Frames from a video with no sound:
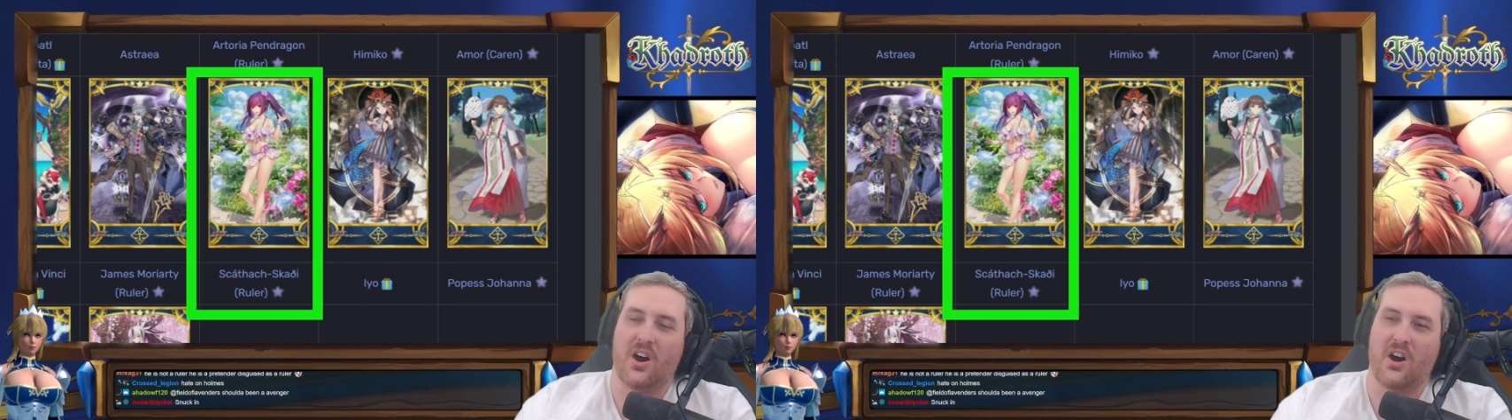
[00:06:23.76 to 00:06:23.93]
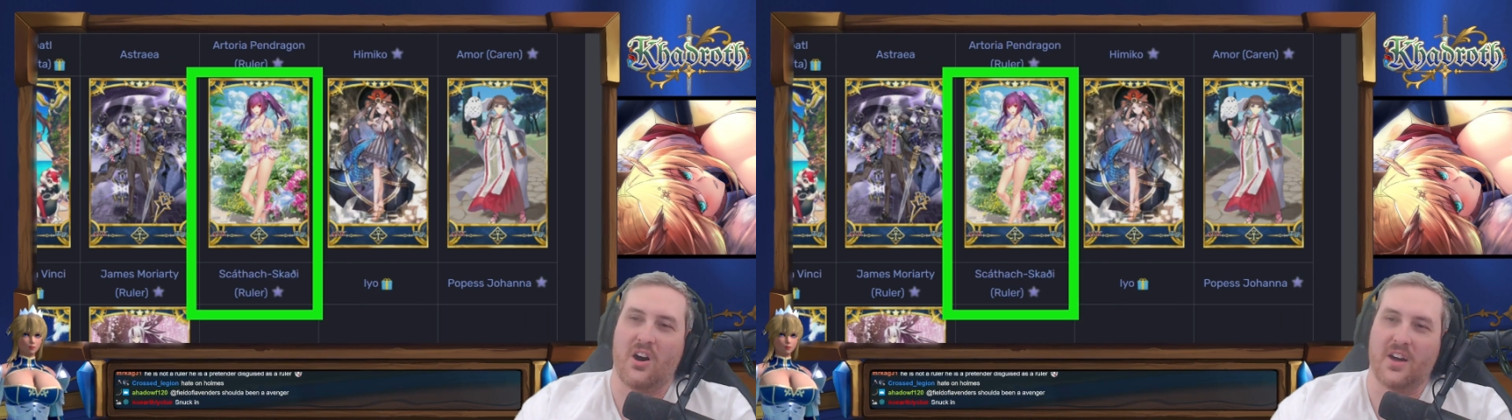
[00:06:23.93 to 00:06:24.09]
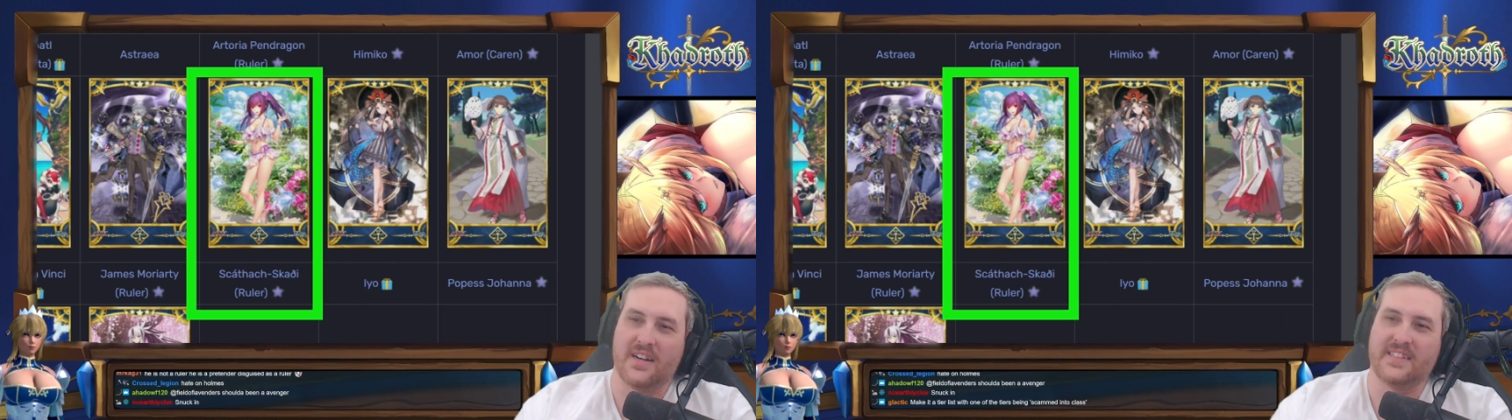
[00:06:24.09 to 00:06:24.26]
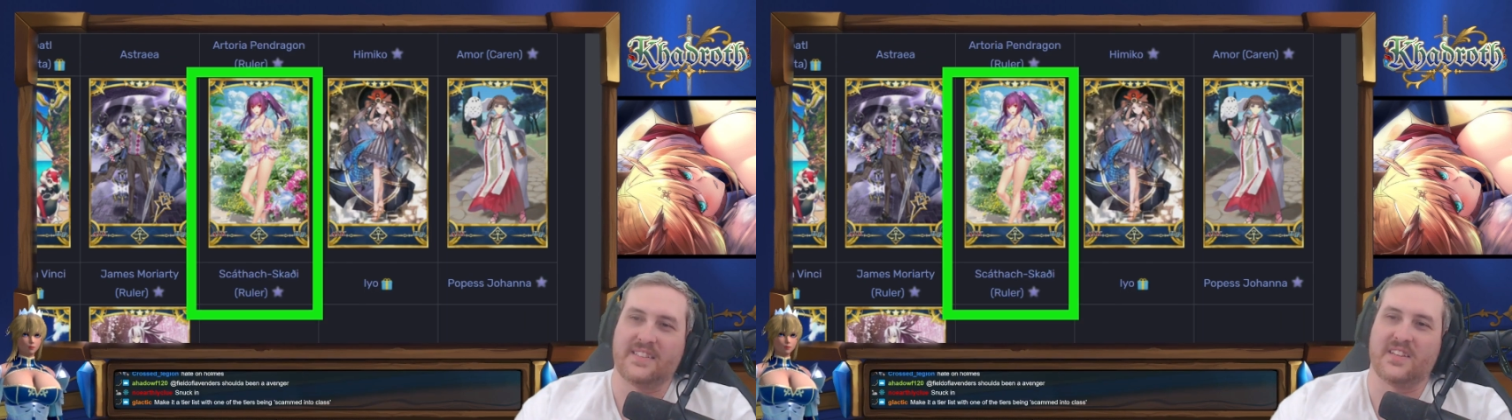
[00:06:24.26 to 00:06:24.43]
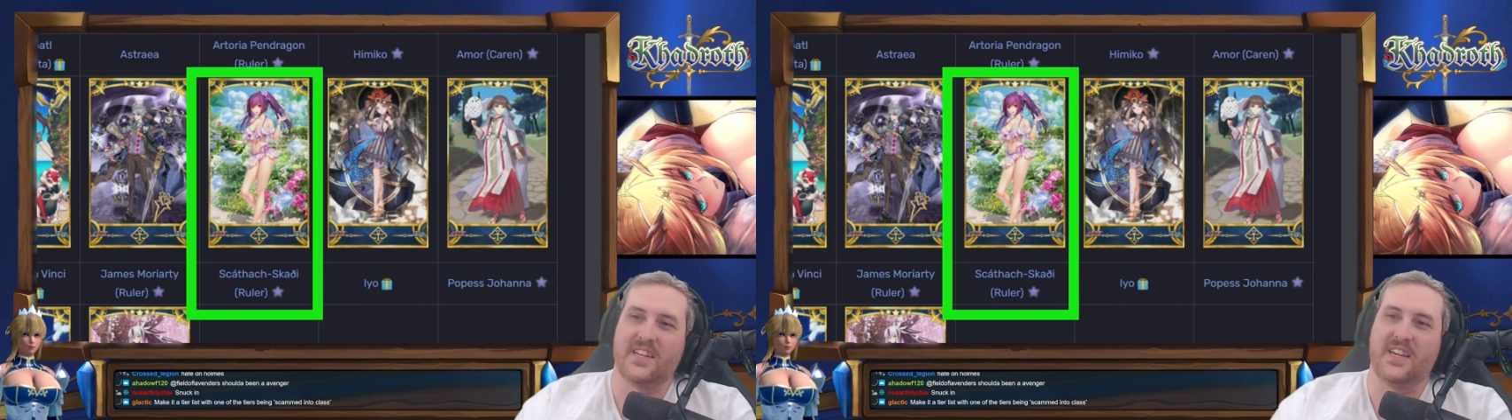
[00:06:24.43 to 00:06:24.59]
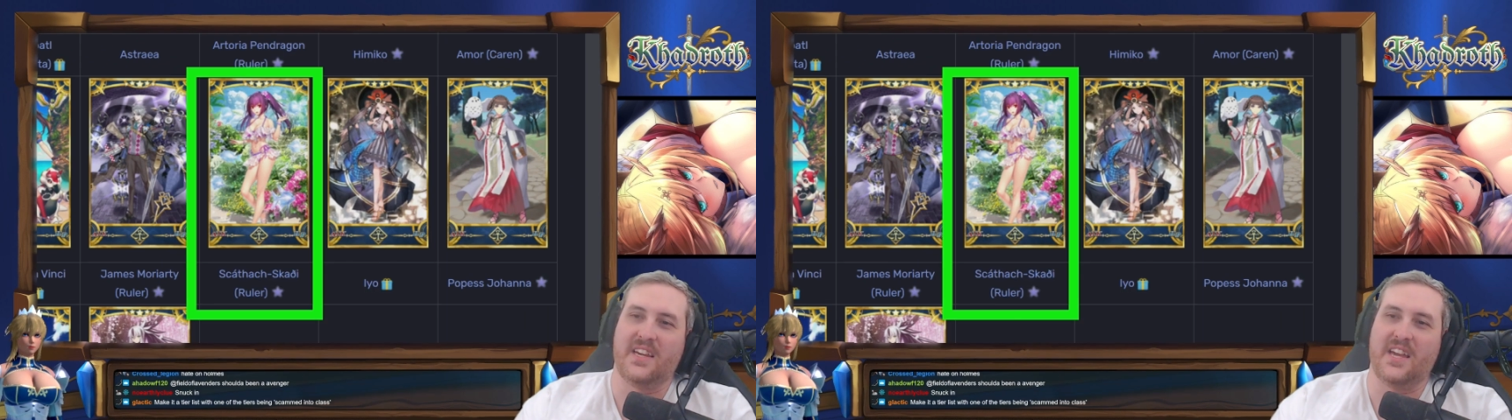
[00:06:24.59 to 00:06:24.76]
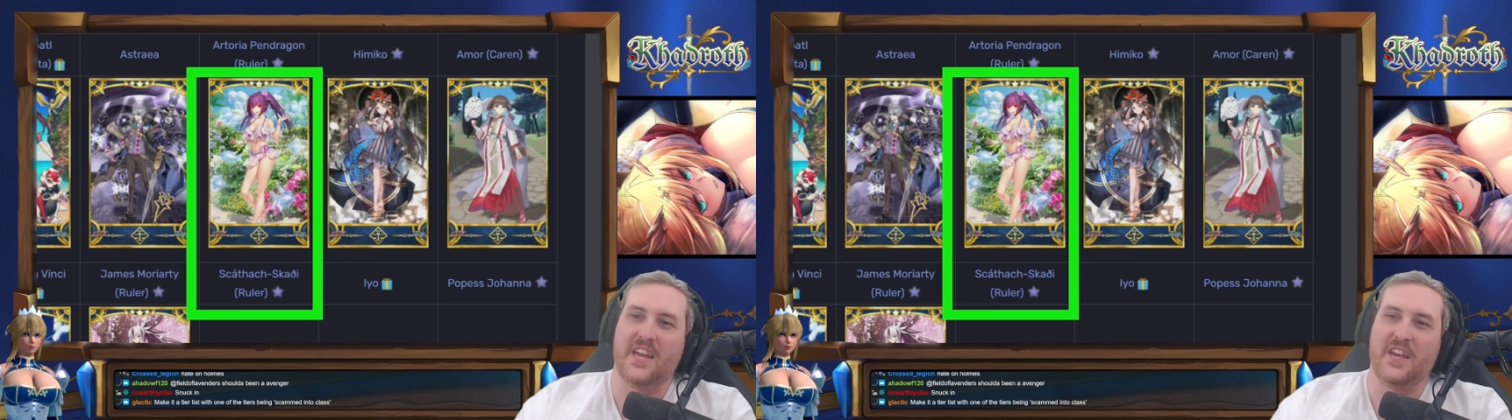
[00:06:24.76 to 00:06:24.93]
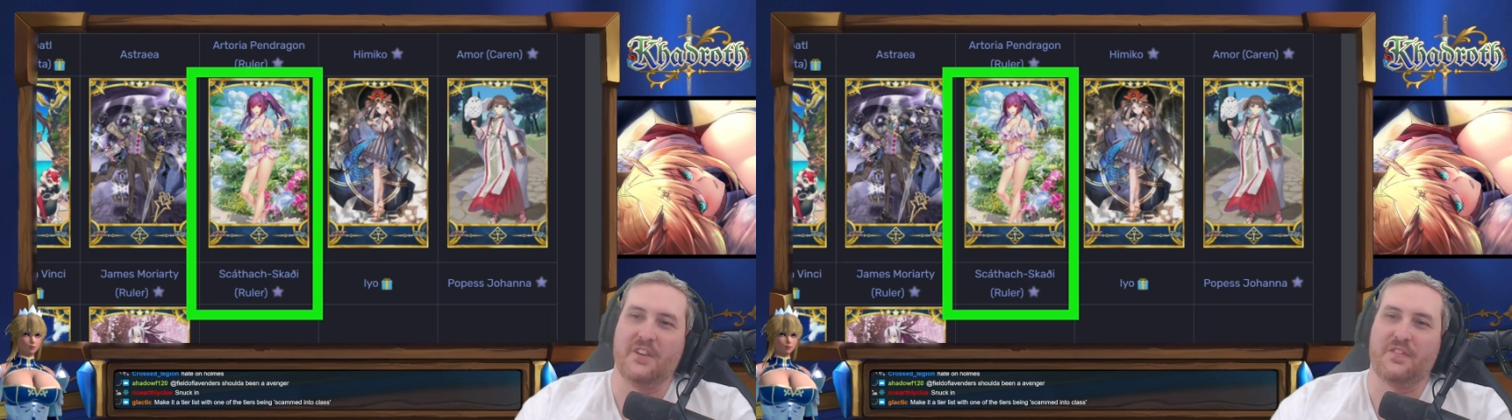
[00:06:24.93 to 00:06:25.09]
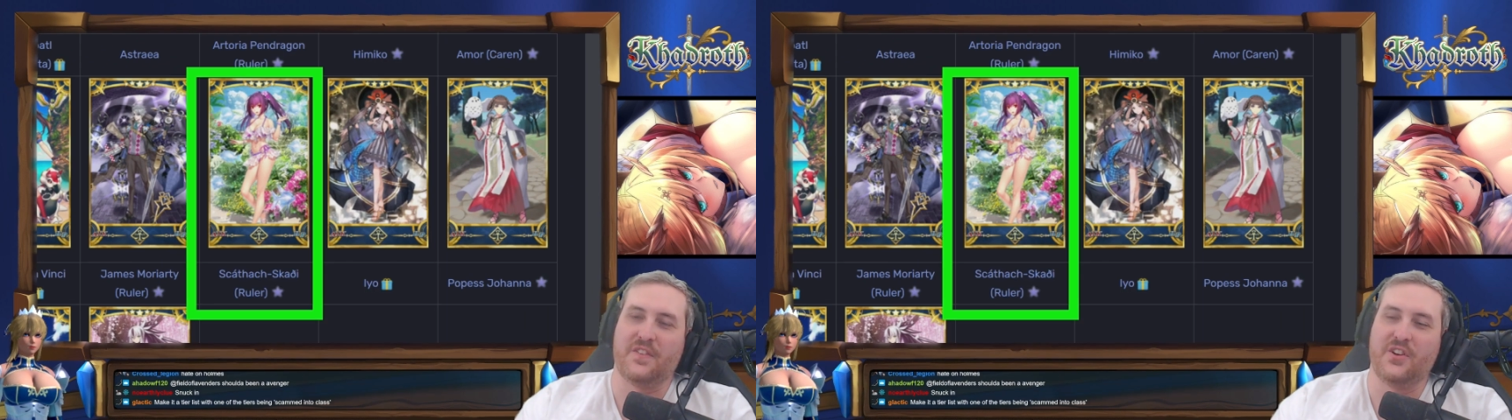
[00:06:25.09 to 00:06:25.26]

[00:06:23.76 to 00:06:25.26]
Honestly, if